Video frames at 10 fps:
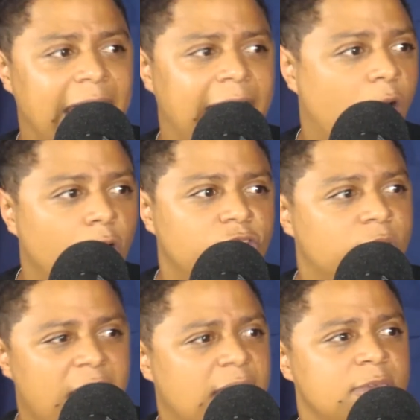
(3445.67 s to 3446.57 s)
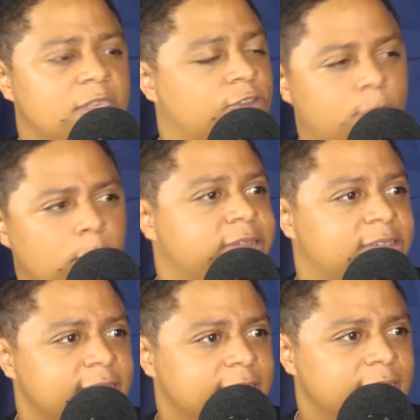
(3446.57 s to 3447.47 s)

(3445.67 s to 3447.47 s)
God also gave me this voice.